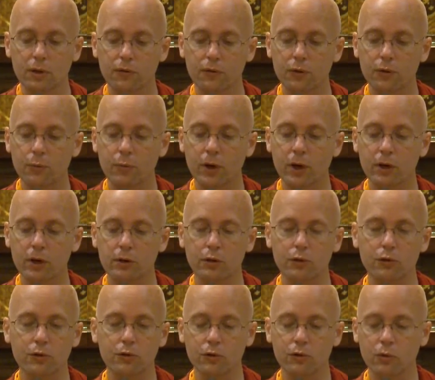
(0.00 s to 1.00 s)
If you
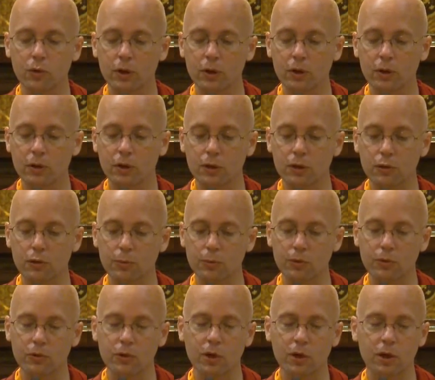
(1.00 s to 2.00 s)
practice in a way that ends
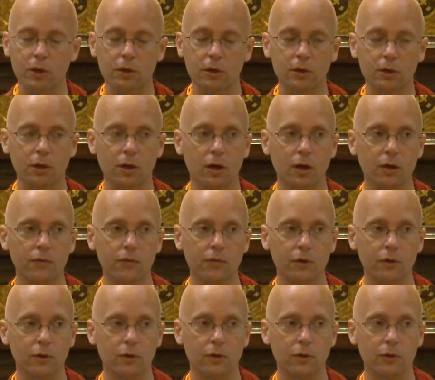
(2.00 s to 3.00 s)
up creating
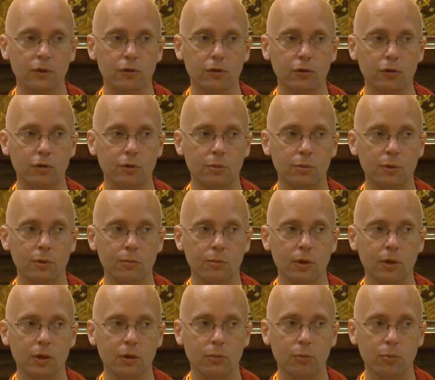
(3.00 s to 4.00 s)
conflict, then it's going to
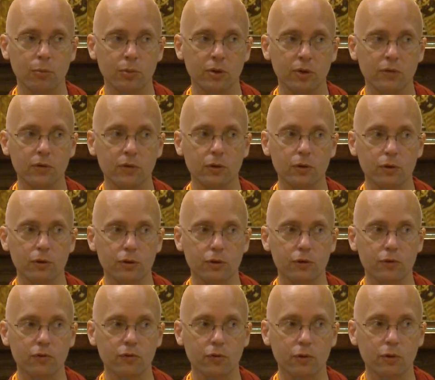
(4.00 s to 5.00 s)
make
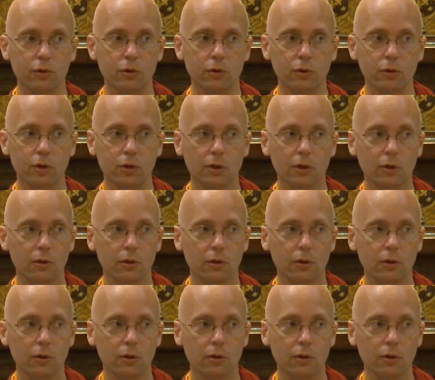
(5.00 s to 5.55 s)
difficulties for you.